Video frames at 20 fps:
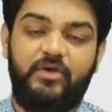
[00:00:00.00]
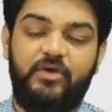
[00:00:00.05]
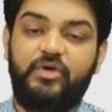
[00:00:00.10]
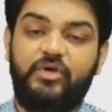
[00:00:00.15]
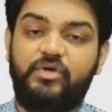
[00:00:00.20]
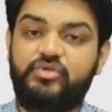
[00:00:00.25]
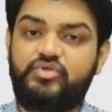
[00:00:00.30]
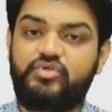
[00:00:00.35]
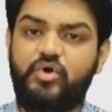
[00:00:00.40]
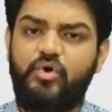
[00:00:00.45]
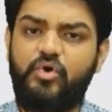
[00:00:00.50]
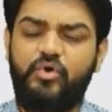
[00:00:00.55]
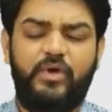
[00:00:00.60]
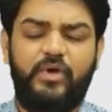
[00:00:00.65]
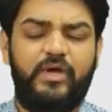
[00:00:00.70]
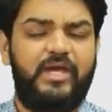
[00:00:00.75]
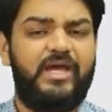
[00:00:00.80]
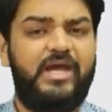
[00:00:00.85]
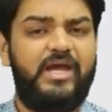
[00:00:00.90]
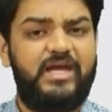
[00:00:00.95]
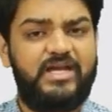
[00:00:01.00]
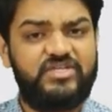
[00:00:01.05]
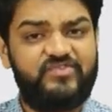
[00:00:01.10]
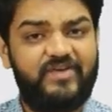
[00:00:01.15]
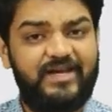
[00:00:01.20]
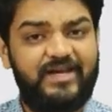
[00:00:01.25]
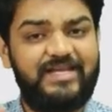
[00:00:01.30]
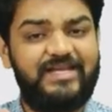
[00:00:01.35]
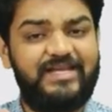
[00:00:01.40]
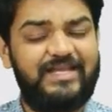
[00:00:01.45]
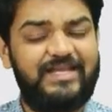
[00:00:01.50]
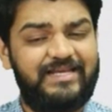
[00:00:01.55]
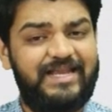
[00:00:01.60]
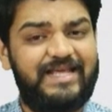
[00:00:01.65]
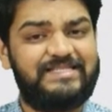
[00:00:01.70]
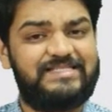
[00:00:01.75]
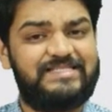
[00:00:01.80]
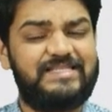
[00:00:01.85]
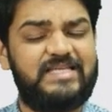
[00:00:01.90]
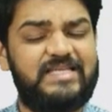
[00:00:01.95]
So it is very
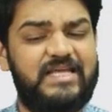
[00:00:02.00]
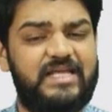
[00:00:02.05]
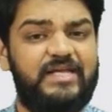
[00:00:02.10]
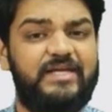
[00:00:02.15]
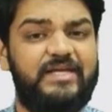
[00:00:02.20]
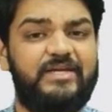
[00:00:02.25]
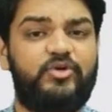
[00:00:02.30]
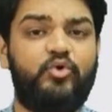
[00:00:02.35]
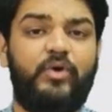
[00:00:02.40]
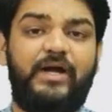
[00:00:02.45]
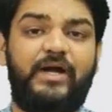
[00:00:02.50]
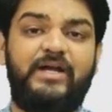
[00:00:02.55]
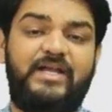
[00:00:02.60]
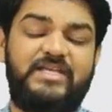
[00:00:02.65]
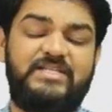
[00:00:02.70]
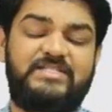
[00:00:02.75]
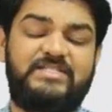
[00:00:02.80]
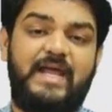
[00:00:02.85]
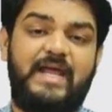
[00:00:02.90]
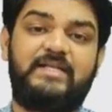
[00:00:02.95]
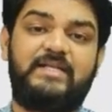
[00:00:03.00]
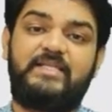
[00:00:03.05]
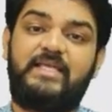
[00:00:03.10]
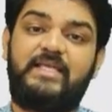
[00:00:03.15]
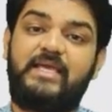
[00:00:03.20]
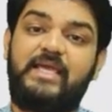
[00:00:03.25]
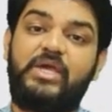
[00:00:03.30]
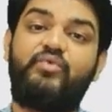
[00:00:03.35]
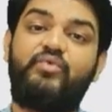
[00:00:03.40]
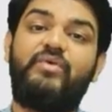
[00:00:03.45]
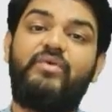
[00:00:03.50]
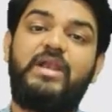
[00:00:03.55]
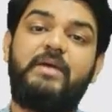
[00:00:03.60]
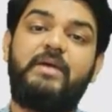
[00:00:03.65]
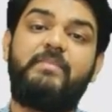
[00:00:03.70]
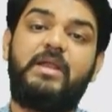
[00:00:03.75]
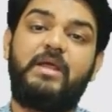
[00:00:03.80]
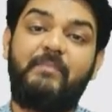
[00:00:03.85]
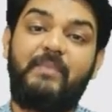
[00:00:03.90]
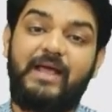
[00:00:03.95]
necessary to understand the
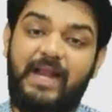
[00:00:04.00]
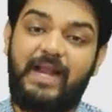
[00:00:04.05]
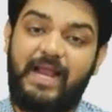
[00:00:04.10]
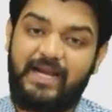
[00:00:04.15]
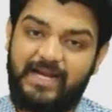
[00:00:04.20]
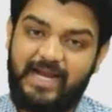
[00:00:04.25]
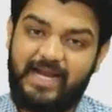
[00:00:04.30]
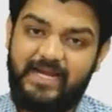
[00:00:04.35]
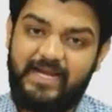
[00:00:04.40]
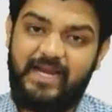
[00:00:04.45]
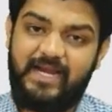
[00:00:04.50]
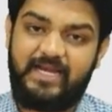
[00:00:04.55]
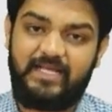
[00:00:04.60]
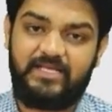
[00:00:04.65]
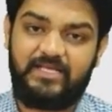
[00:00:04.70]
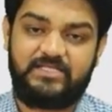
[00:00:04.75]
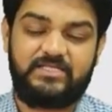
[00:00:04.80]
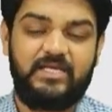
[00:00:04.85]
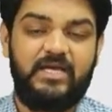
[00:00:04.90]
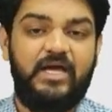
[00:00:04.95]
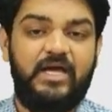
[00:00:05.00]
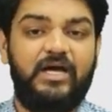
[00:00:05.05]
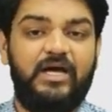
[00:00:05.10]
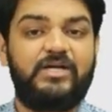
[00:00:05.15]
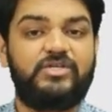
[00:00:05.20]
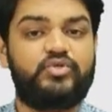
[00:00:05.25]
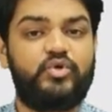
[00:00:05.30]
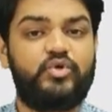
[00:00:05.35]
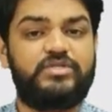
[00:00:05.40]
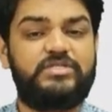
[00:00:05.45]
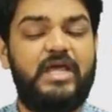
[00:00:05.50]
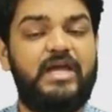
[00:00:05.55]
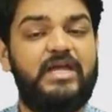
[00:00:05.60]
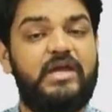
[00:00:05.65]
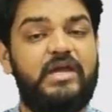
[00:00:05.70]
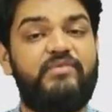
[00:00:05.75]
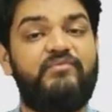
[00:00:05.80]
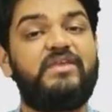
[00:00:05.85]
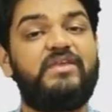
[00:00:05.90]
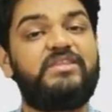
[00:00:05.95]
equilibrium kinetics
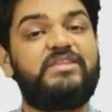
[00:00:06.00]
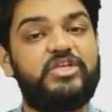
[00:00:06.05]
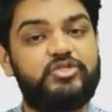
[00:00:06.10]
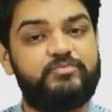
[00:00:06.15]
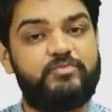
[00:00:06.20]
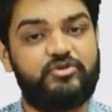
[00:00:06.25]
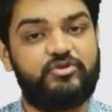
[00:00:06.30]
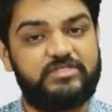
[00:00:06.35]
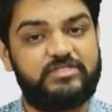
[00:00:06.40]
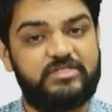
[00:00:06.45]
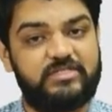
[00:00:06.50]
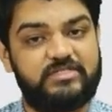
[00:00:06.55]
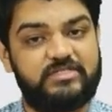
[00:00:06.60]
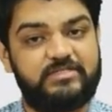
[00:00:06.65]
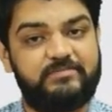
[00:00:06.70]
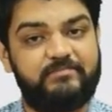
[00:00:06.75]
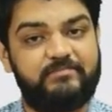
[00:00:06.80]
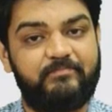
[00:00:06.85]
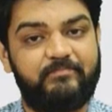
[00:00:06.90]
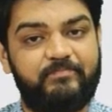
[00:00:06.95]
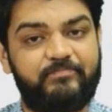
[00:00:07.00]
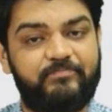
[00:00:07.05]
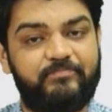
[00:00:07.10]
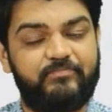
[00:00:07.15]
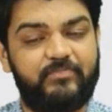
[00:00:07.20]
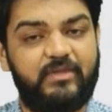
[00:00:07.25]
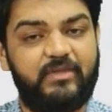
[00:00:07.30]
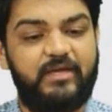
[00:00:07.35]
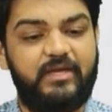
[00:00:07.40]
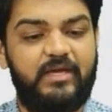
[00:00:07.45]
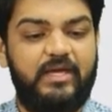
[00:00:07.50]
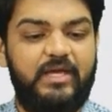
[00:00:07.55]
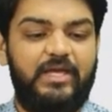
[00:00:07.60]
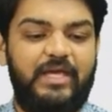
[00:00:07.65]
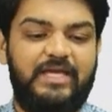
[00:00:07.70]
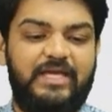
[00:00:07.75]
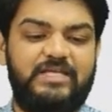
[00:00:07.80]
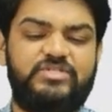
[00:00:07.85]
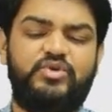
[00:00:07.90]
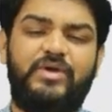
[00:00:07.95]
associated with this process.
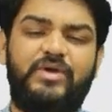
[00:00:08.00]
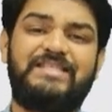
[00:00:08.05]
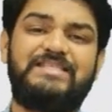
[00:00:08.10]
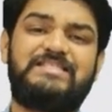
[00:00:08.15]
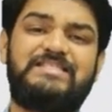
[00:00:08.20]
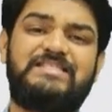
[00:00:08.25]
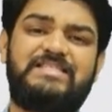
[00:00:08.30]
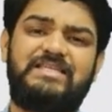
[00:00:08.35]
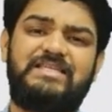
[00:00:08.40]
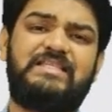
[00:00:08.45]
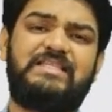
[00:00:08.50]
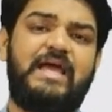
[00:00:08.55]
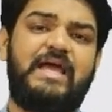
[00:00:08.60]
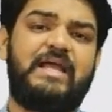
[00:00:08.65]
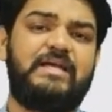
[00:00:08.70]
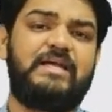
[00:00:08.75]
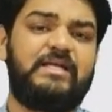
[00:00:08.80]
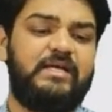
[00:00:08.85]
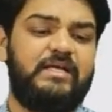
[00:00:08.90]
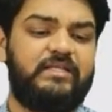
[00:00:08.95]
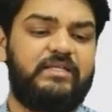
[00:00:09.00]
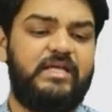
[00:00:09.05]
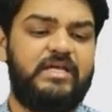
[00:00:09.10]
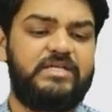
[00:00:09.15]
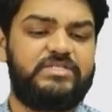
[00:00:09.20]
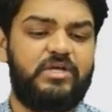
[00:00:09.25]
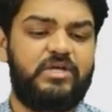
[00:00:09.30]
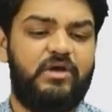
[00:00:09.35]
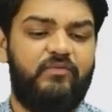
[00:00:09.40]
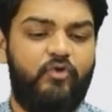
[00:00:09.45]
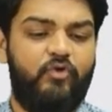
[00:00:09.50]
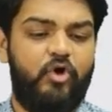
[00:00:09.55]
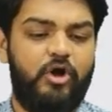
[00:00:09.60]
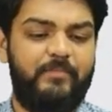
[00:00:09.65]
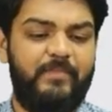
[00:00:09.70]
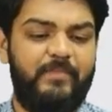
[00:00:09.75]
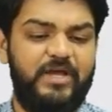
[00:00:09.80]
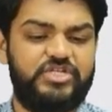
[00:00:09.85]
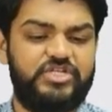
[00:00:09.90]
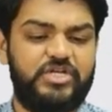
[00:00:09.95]
As you can see that this
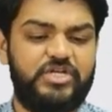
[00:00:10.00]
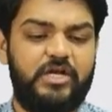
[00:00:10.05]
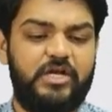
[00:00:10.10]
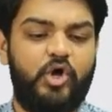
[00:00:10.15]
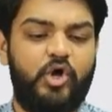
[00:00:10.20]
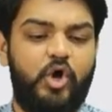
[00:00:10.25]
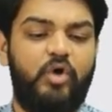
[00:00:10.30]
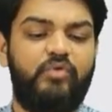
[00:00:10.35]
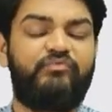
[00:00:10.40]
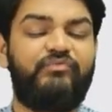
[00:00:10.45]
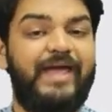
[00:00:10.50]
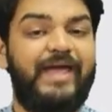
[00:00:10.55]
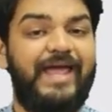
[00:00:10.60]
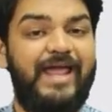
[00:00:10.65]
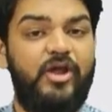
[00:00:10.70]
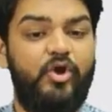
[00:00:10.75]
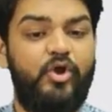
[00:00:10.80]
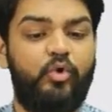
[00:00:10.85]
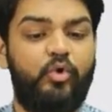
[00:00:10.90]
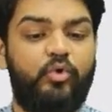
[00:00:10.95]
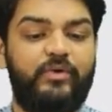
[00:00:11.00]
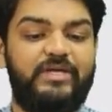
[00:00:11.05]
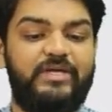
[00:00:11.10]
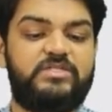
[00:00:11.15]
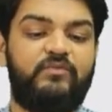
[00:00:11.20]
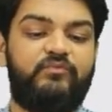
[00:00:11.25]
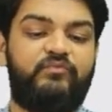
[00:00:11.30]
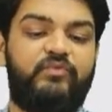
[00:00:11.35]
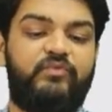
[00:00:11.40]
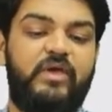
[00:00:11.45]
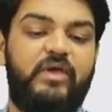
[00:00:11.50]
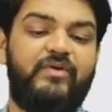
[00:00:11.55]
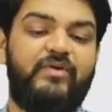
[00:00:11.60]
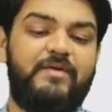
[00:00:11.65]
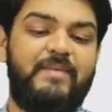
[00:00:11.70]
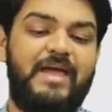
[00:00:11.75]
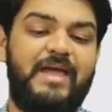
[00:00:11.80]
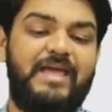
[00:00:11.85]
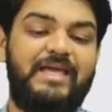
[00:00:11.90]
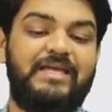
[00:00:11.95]
formation of NO is
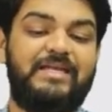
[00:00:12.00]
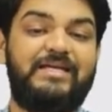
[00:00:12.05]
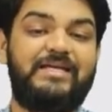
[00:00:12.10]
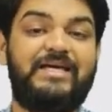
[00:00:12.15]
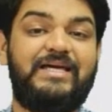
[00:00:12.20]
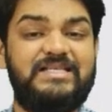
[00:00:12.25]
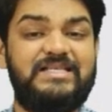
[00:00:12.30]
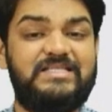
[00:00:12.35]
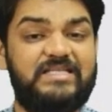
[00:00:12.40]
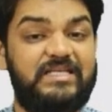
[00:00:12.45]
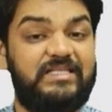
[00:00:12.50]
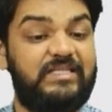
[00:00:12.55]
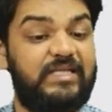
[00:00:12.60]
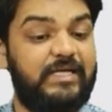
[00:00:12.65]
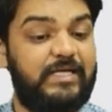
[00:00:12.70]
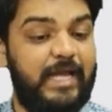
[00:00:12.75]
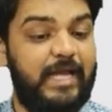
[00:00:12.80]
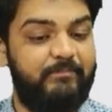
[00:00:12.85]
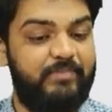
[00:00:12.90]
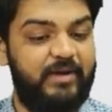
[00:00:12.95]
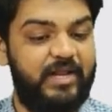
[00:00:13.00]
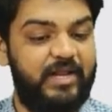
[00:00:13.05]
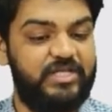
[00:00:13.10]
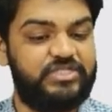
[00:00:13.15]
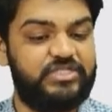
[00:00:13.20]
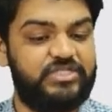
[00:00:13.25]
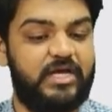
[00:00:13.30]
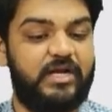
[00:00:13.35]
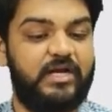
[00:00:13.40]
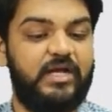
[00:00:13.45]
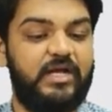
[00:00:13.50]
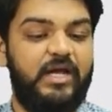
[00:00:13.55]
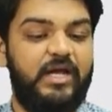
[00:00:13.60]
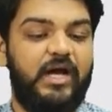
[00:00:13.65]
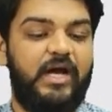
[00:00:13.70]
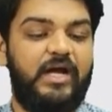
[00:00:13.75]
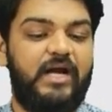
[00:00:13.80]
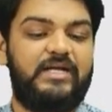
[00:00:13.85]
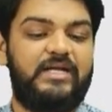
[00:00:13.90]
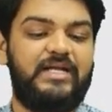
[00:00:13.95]
favored by increase in the temperature
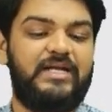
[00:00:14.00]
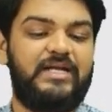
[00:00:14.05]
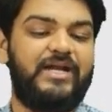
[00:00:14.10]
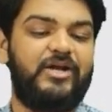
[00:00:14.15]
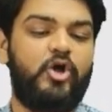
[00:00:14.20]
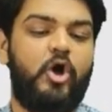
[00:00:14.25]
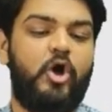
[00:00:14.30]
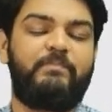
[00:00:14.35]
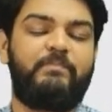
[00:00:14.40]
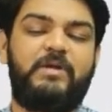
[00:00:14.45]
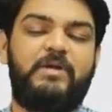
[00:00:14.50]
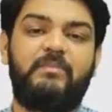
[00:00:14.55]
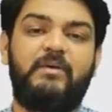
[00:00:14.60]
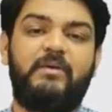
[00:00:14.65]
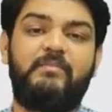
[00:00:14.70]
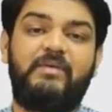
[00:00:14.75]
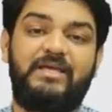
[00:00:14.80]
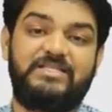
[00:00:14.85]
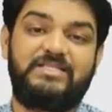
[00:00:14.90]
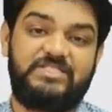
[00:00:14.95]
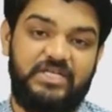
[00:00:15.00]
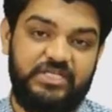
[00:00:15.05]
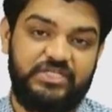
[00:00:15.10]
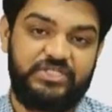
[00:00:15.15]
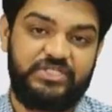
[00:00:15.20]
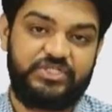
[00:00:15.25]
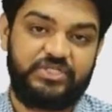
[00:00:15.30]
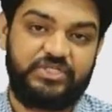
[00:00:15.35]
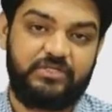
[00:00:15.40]
until an optimum is reached.